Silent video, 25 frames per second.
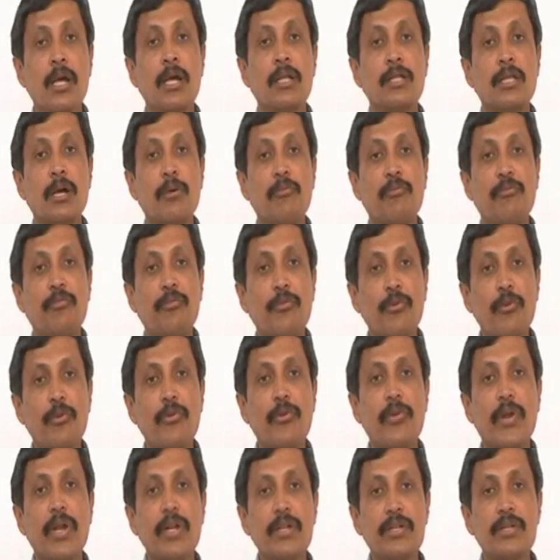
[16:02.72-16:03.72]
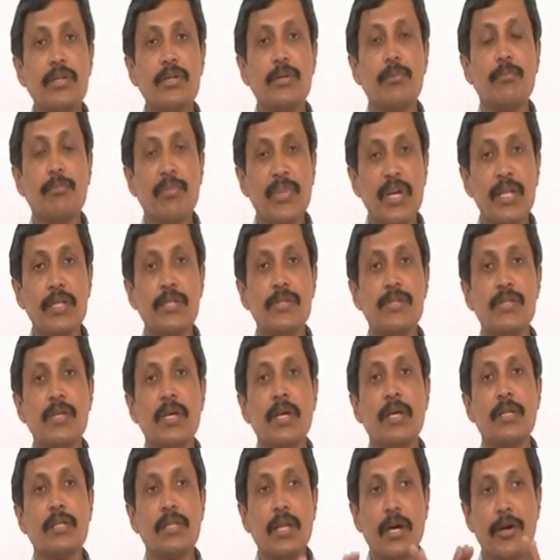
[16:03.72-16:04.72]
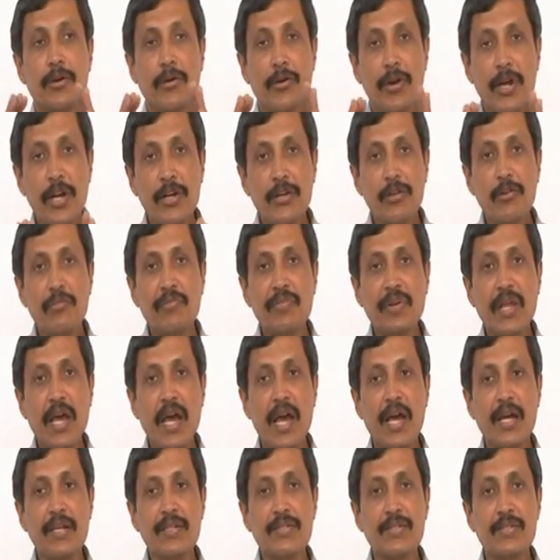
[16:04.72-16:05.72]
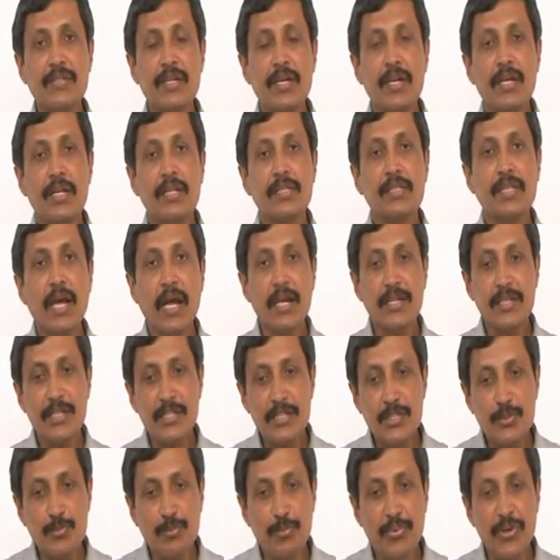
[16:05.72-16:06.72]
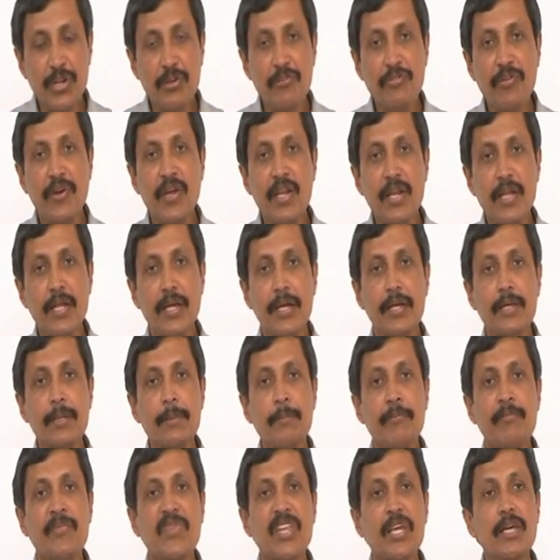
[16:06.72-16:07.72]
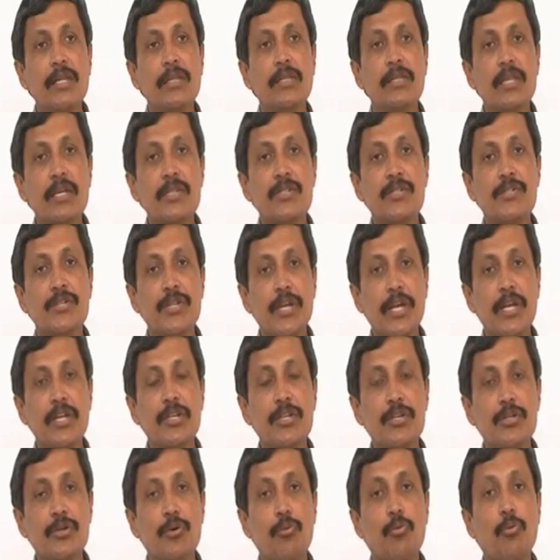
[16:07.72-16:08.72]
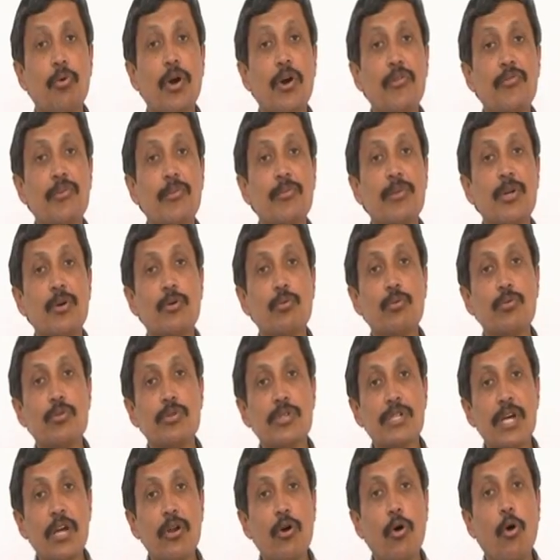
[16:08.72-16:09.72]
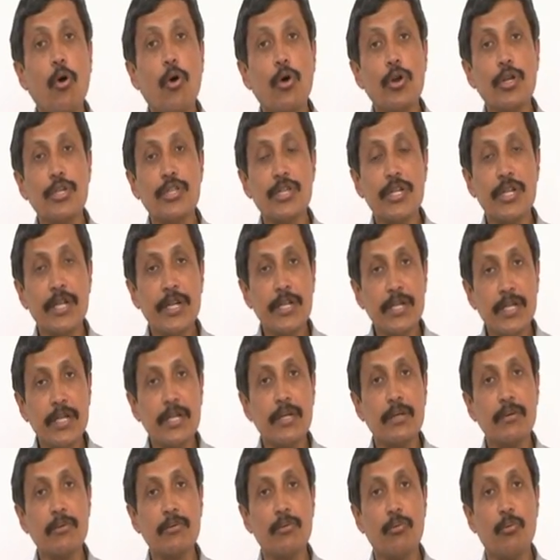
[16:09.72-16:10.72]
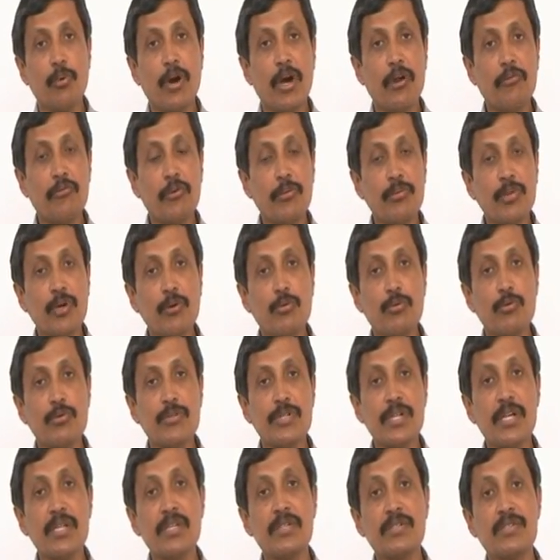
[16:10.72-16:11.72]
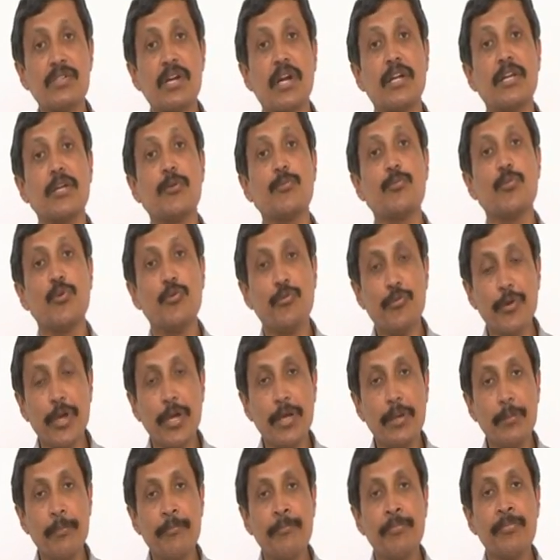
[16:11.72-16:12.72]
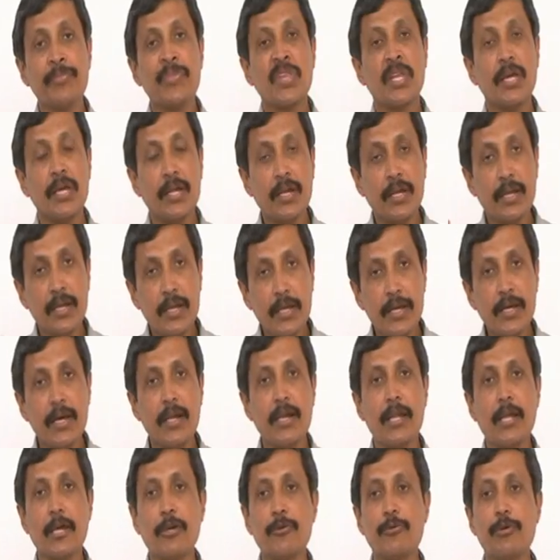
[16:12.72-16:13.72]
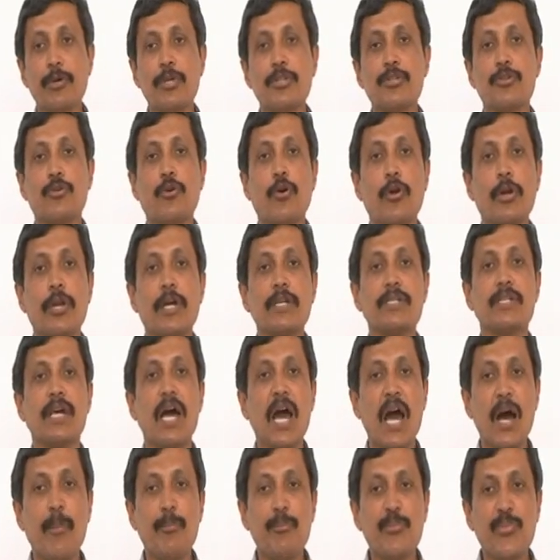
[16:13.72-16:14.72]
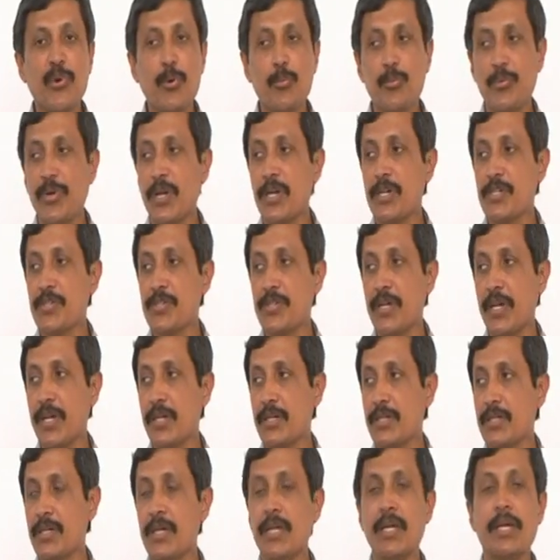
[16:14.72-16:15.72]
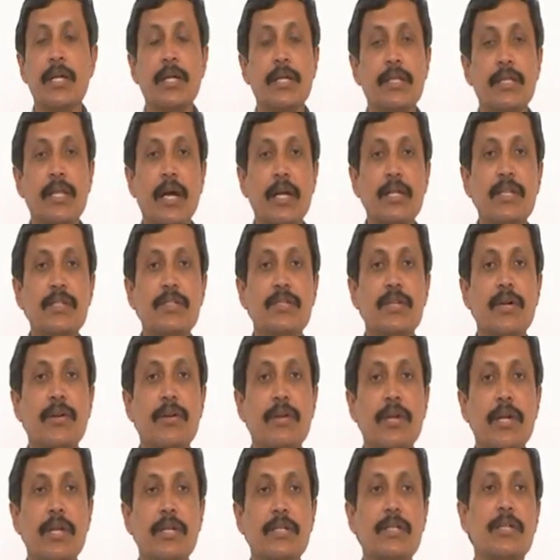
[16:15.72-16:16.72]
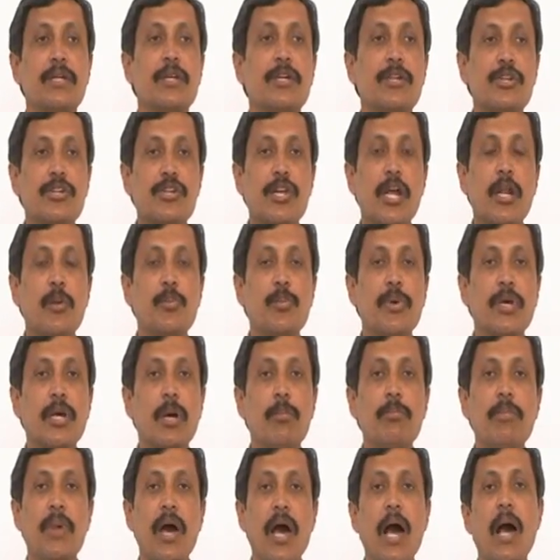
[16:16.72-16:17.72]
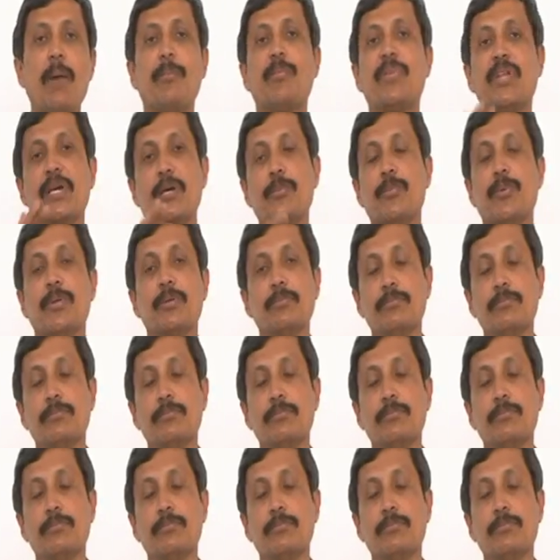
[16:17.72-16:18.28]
The full rate means the rate of tax that is prevailing in the state where from the goods are originating, where from the goods are started moving, in legal language called as appropriate state, that is the rate shall become applicable.